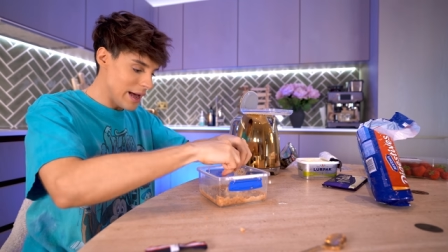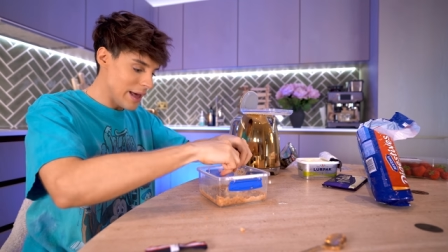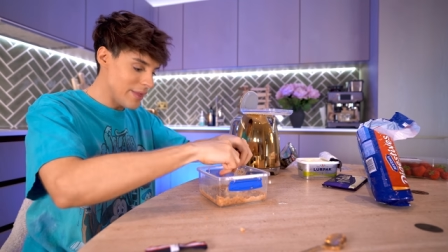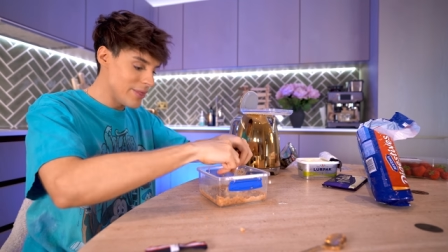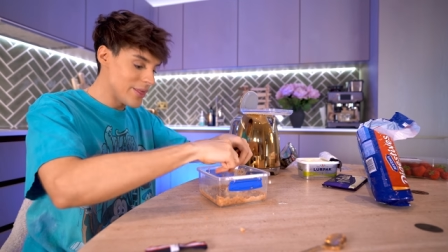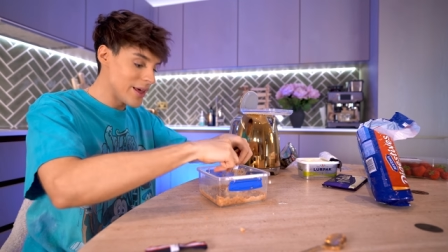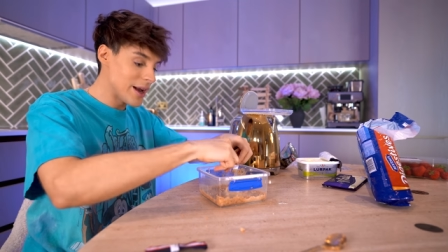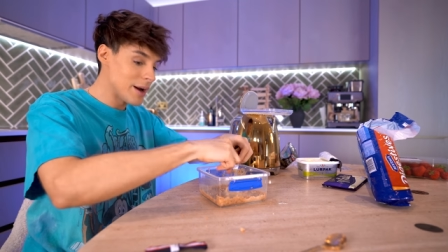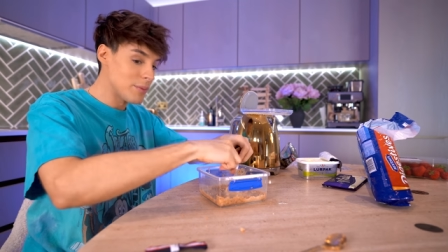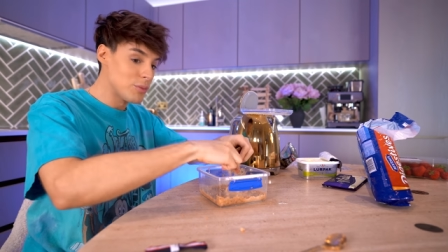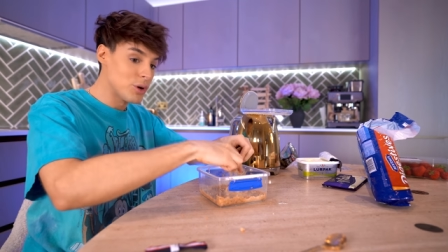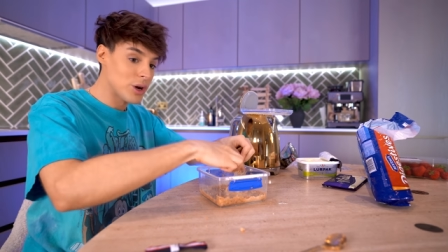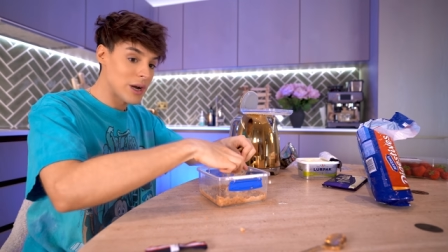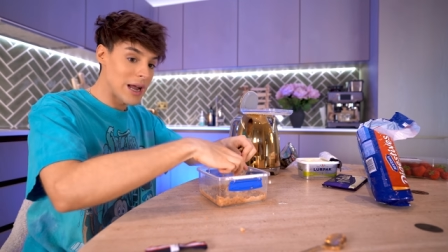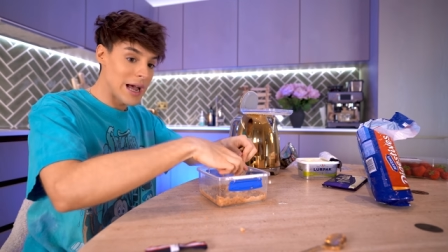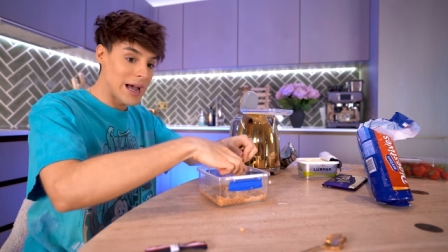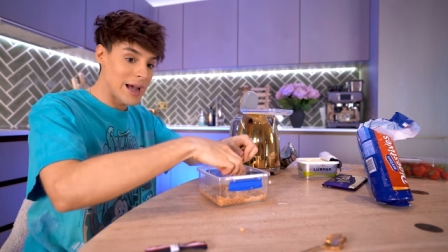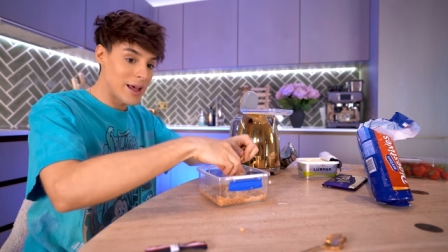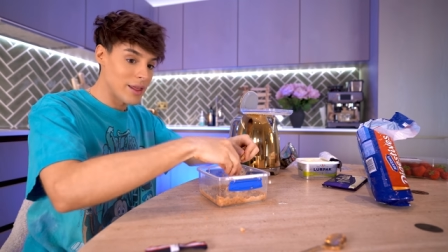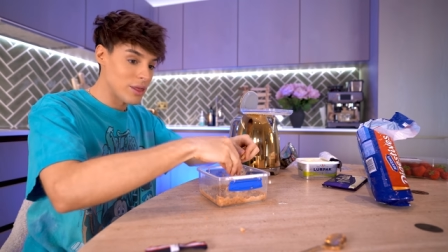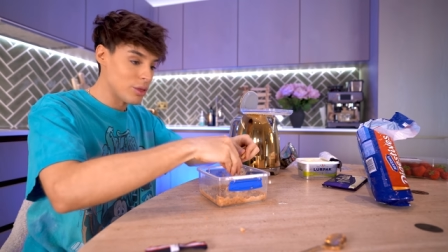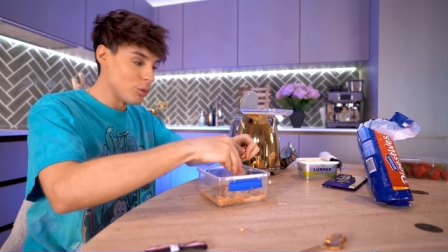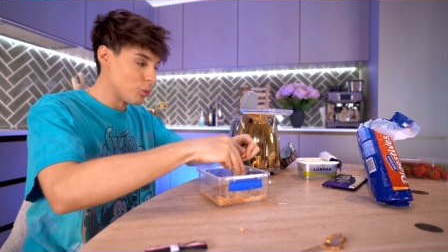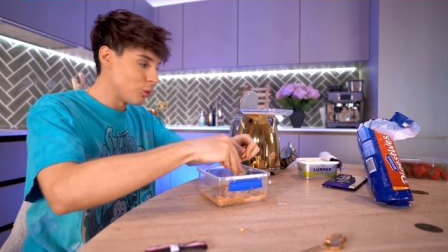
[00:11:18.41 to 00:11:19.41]
And then I'm gonna
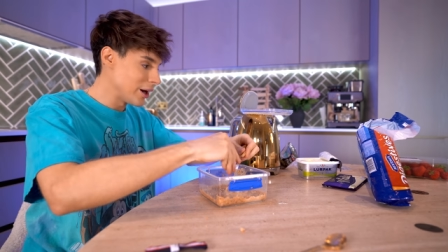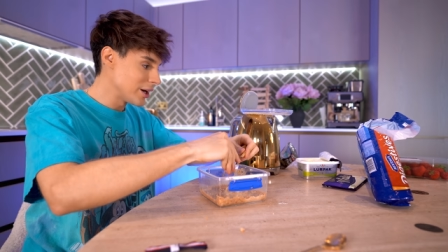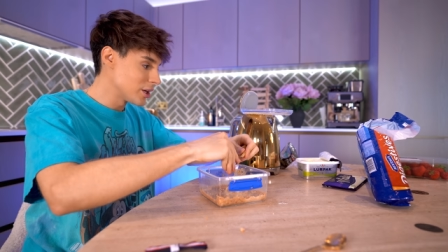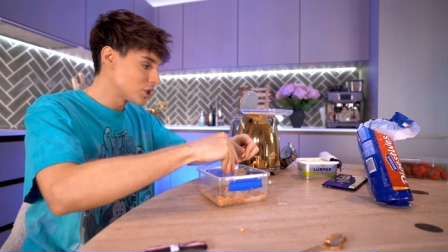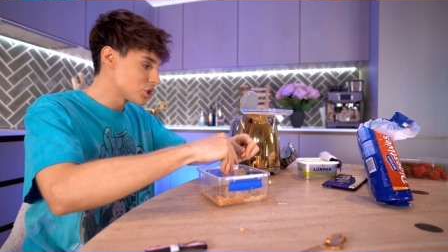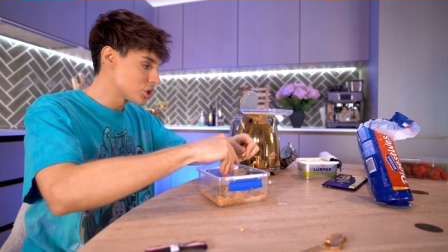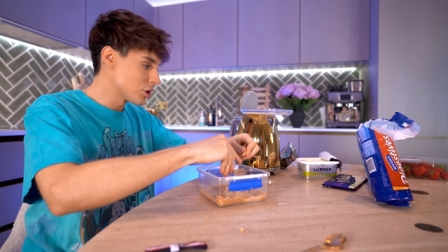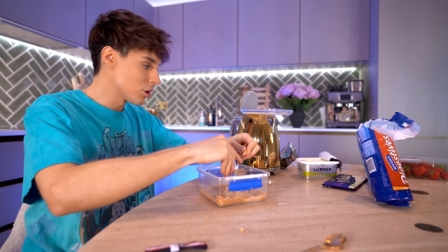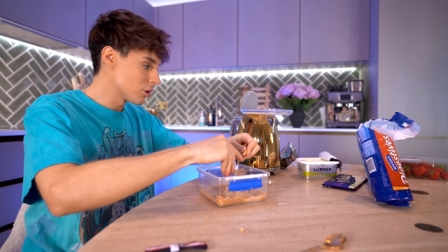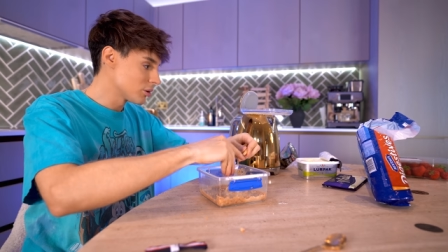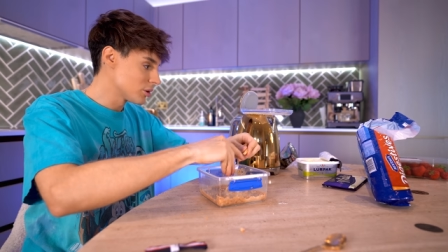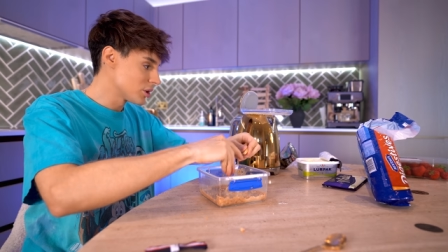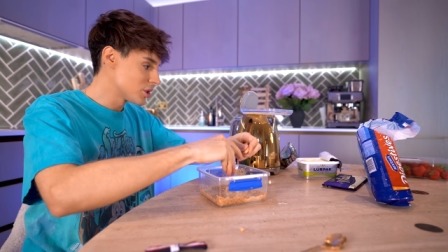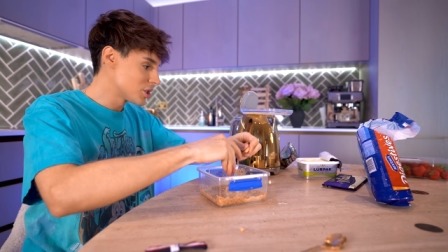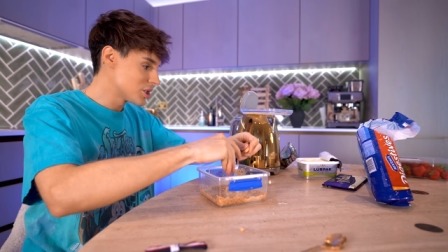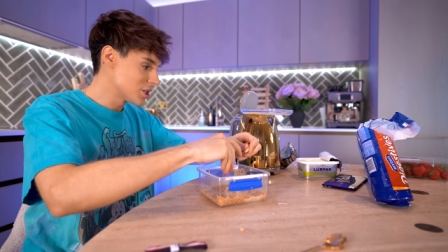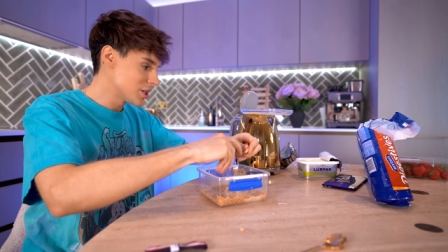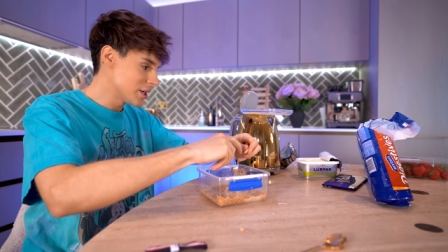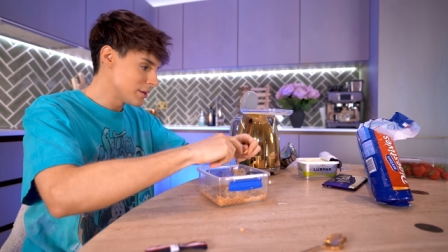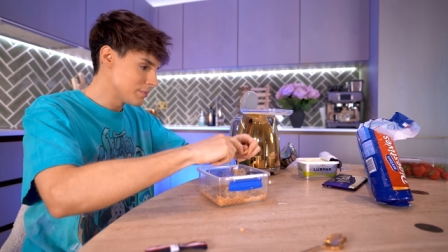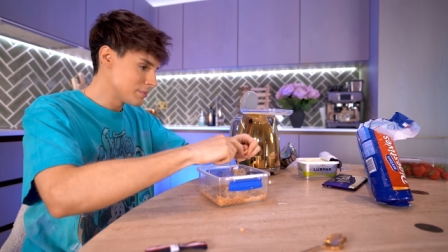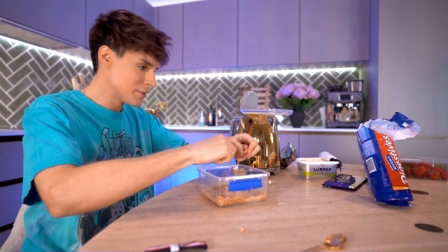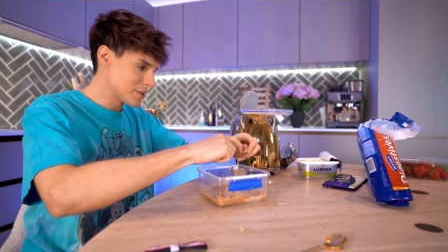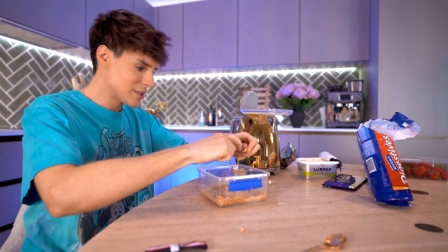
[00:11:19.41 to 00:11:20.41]
add the white chocolate
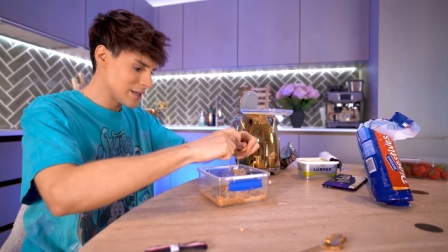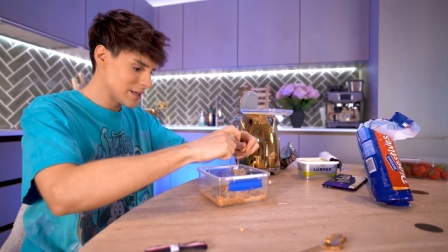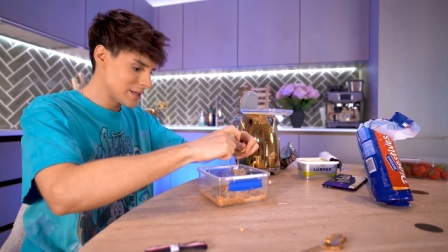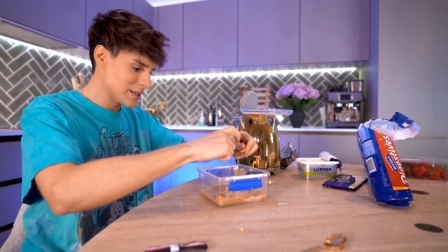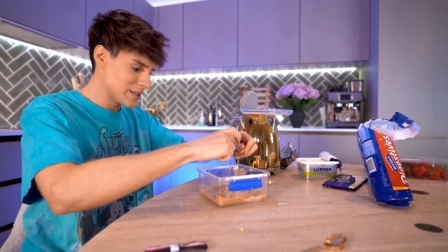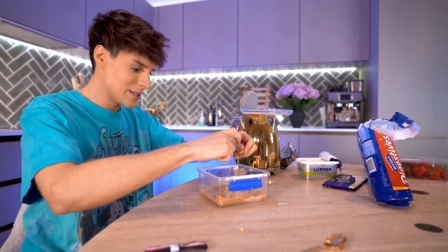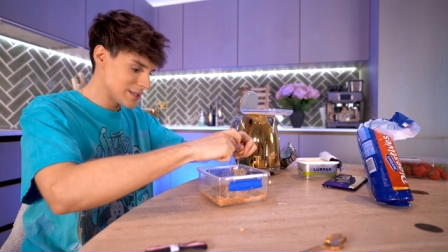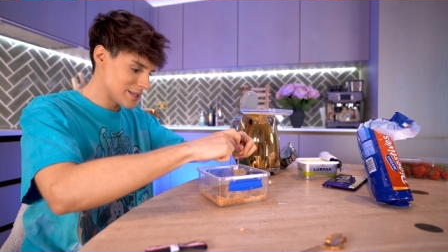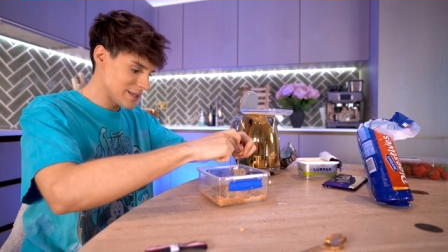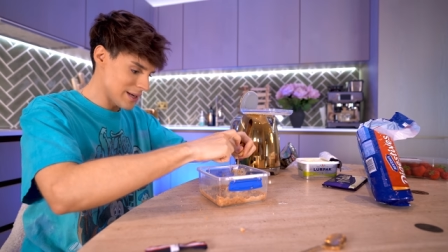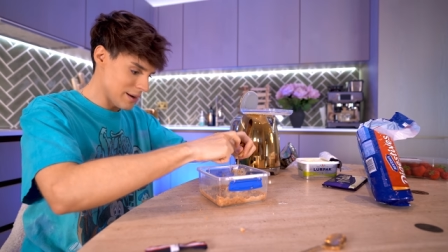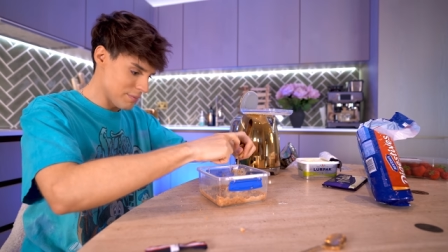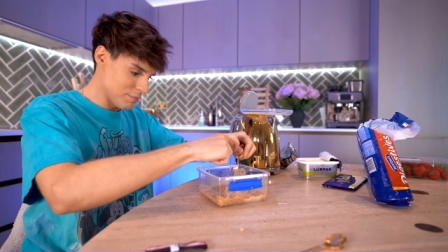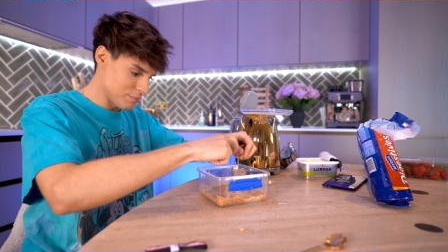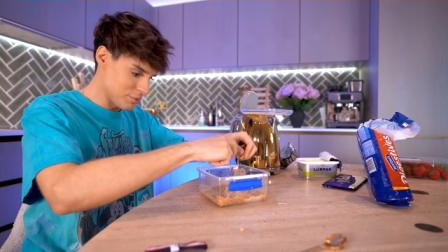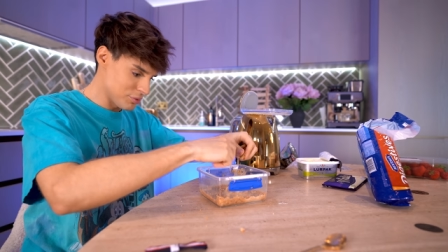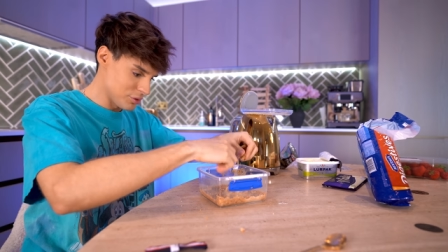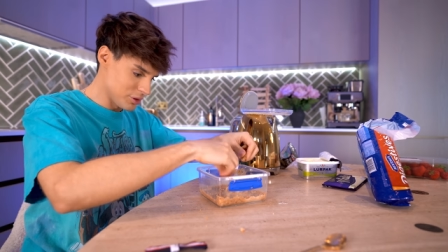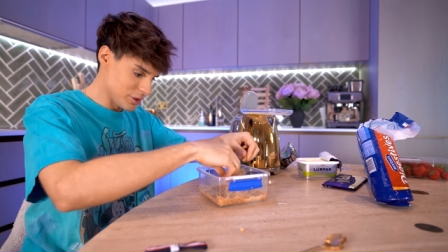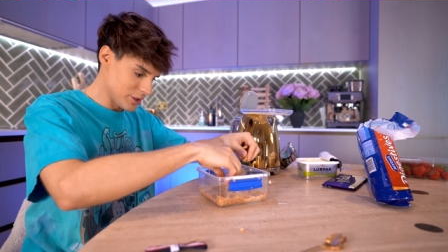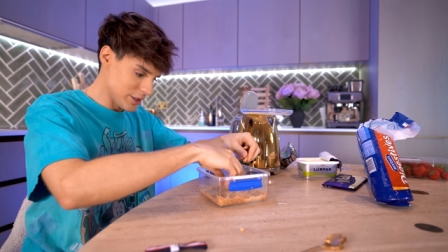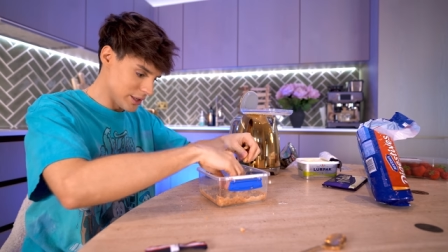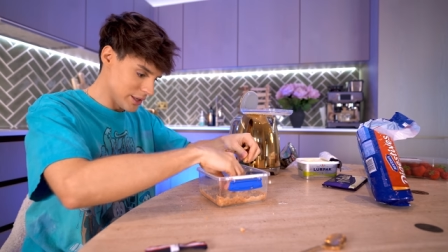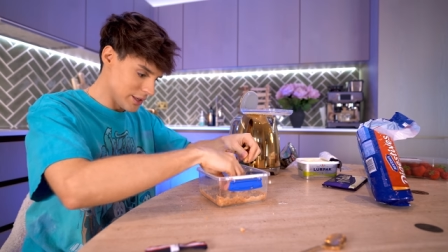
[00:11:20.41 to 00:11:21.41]
chips
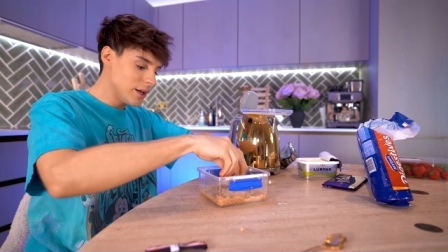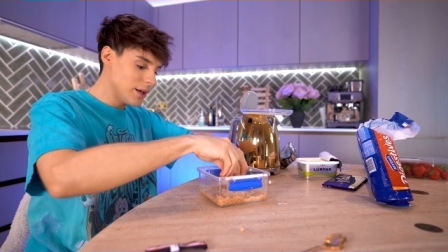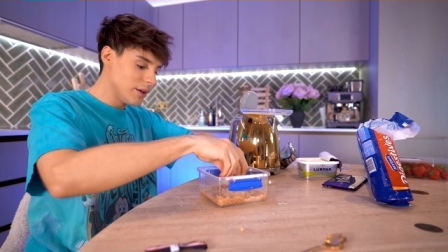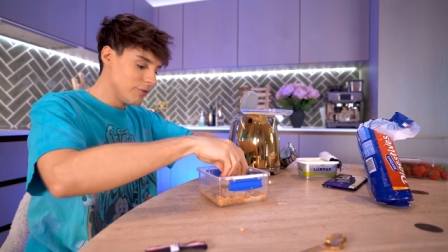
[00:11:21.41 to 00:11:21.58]
separately.